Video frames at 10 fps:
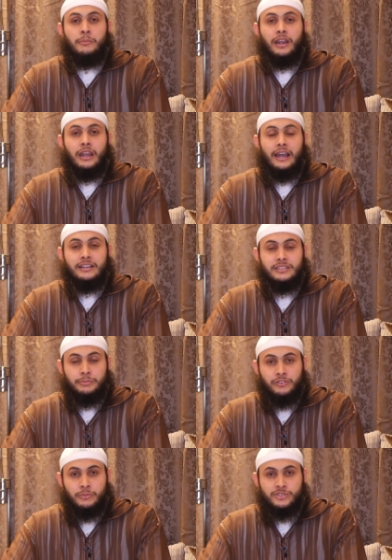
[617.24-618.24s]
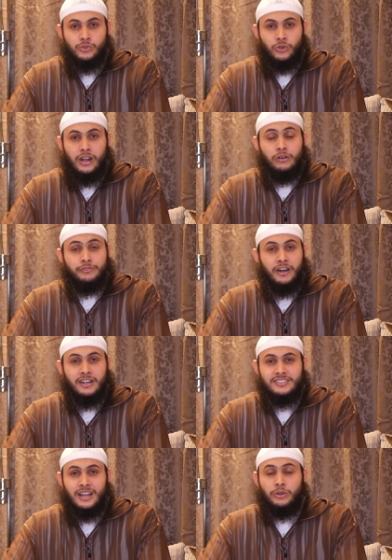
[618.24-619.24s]
May Allah accept from us all our
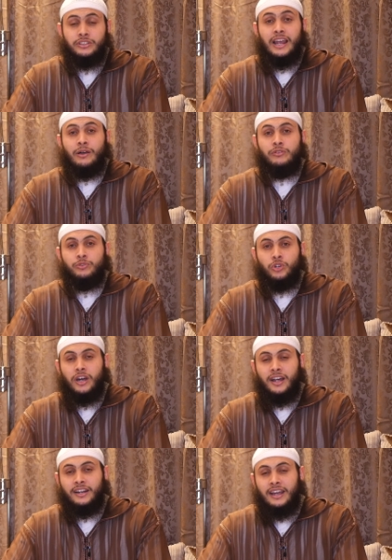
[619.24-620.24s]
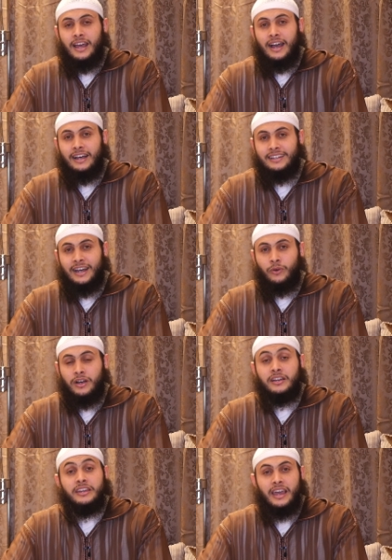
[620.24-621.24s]
fast, our tilawah of Quran, and
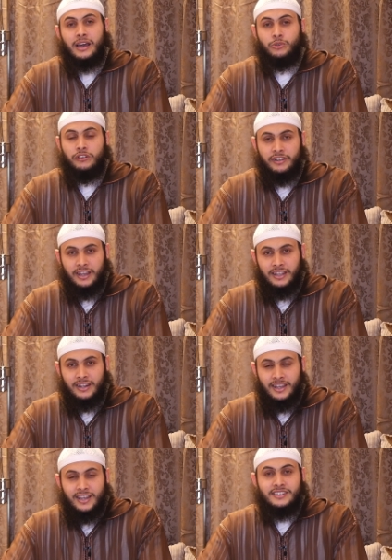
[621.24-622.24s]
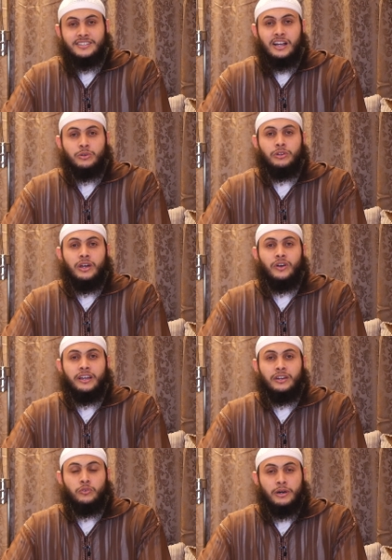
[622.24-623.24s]
our qiyam of layl. Allahu
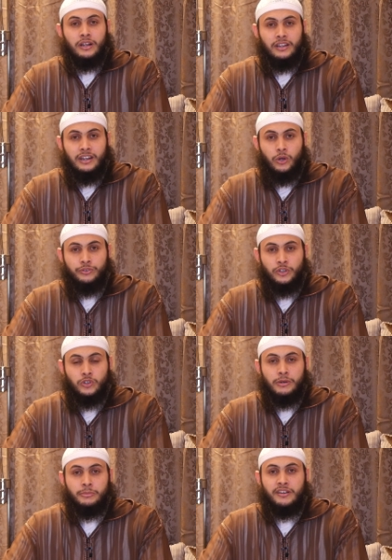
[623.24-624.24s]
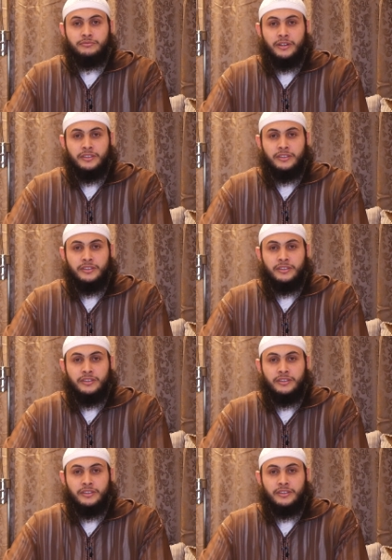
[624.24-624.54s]
khairan, mubarakallahu fikum, my beloved